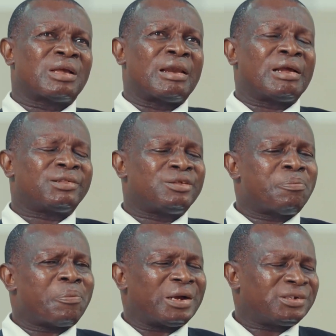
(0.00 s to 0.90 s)
and I see
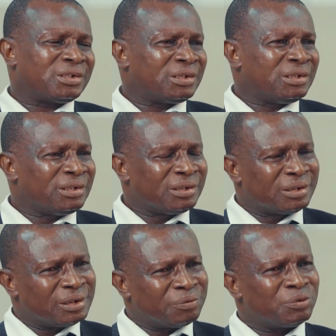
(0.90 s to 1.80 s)
passion in
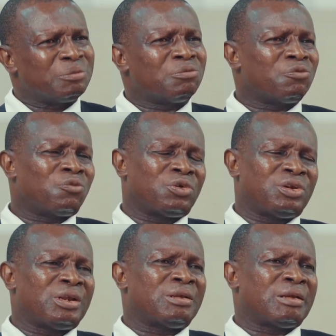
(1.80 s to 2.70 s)
delivering
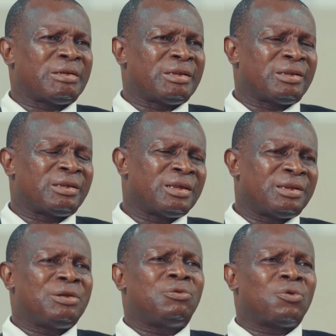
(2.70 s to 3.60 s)
the
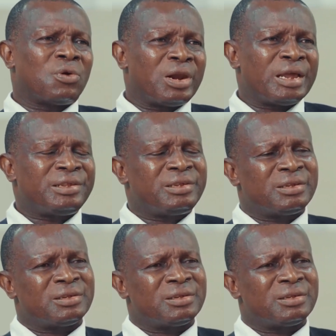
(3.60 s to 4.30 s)
knowledge